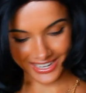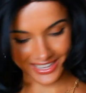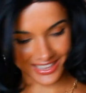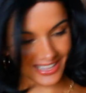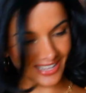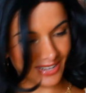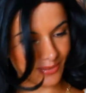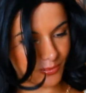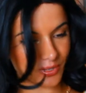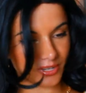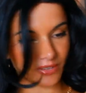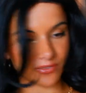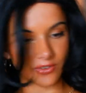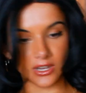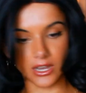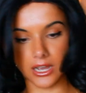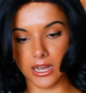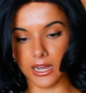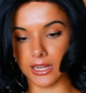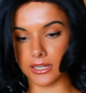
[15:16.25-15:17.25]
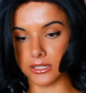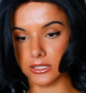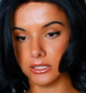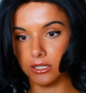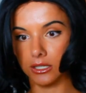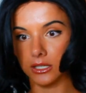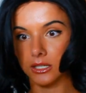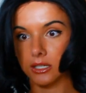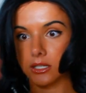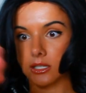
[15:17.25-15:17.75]
And then we've
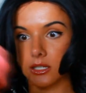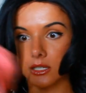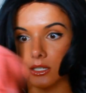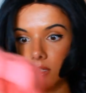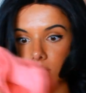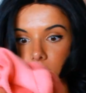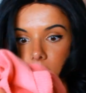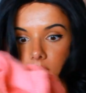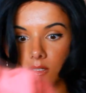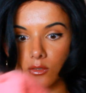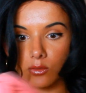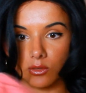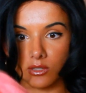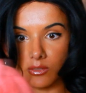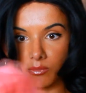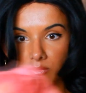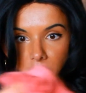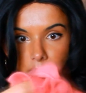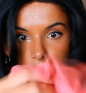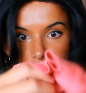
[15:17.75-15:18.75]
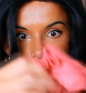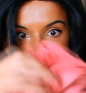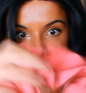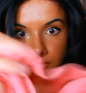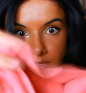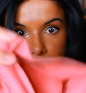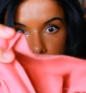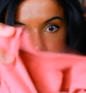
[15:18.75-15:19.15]
got this one that people have